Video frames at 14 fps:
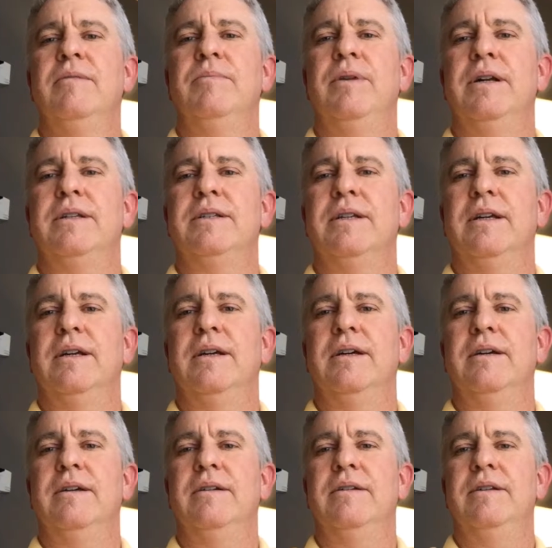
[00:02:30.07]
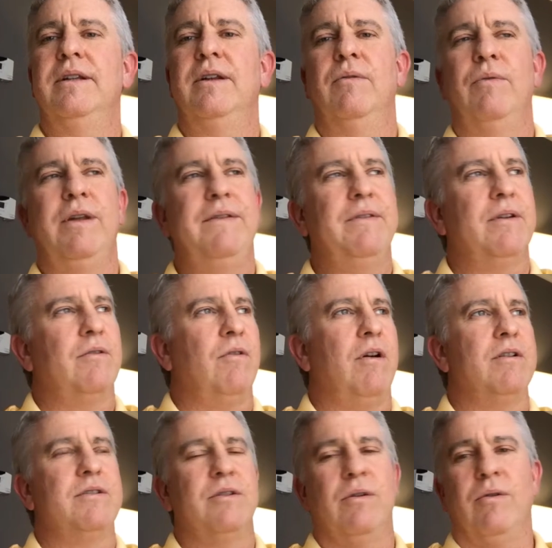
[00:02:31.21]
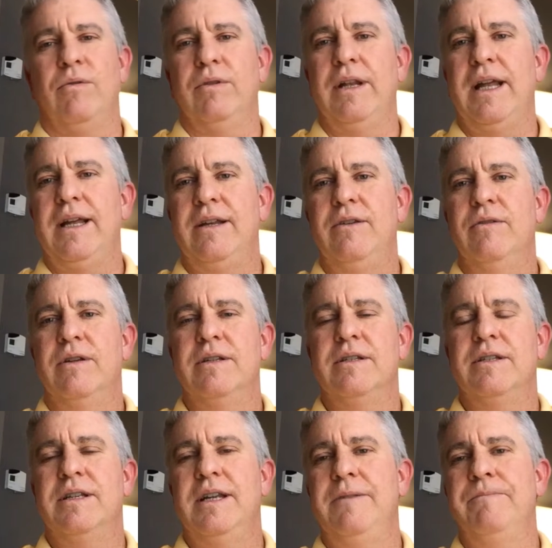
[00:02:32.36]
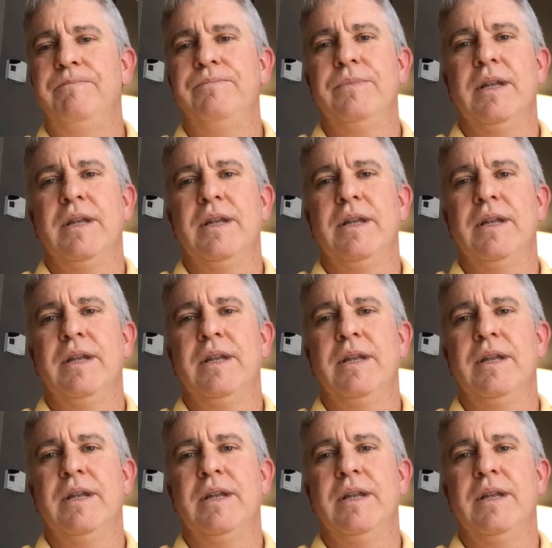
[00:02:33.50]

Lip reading: but even across the whole lake, you can see